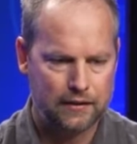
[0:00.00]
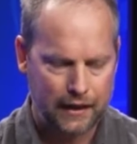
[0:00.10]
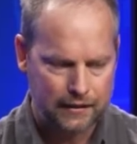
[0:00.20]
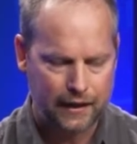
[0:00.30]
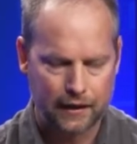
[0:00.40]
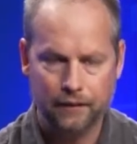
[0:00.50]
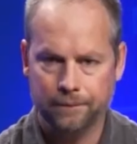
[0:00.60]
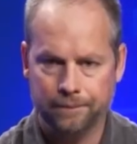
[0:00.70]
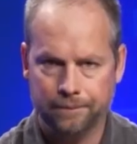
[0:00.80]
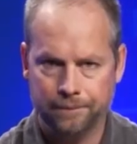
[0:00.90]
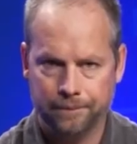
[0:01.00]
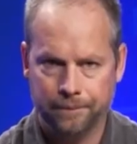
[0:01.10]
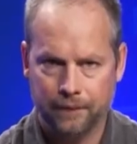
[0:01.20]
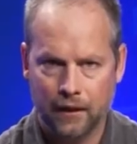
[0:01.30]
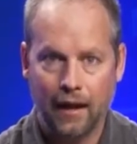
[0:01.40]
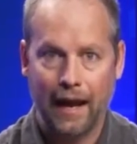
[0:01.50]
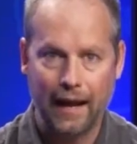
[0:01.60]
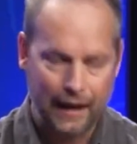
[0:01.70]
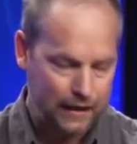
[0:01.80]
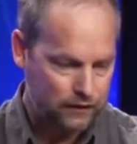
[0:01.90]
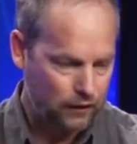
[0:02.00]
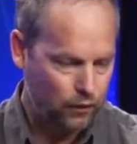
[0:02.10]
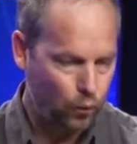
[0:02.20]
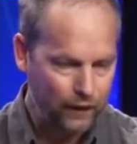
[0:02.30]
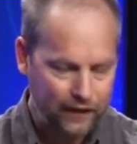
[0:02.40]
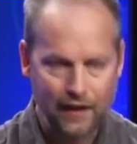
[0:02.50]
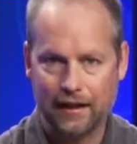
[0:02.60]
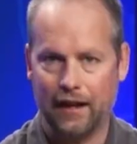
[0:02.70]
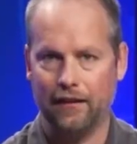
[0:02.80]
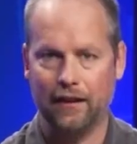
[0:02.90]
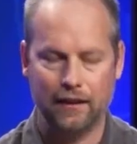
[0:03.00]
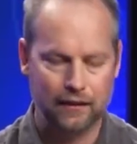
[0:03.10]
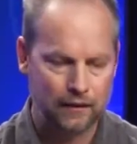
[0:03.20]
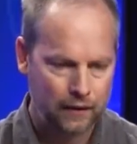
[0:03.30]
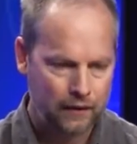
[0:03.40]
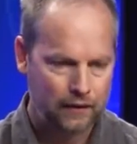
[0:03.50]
take data, and with that data, they can